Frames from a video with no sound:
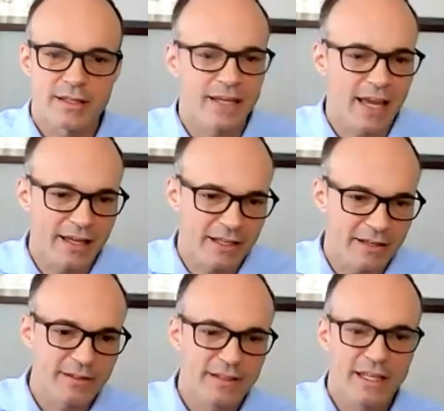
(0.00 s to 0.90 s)
and yeah,
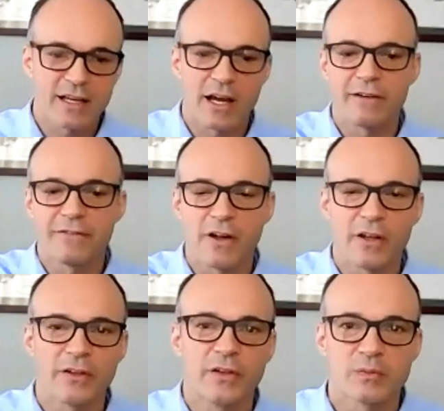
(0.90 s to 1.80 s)
they kind of
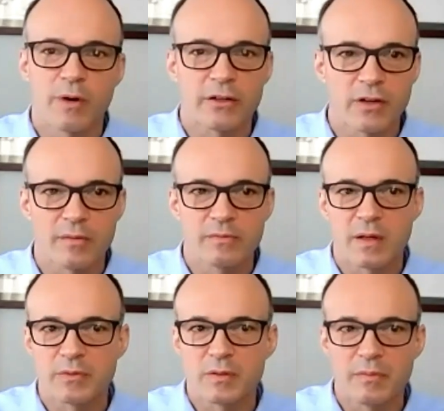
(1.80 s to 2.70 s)
followed those breadcrumbs
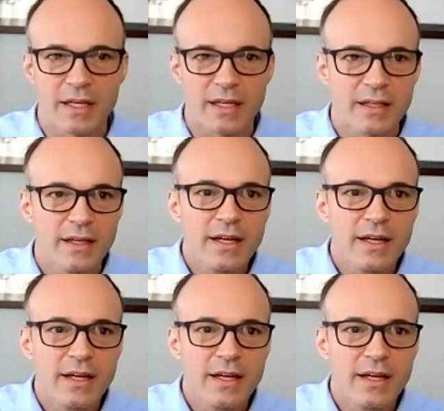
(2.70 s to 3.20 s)
up to me.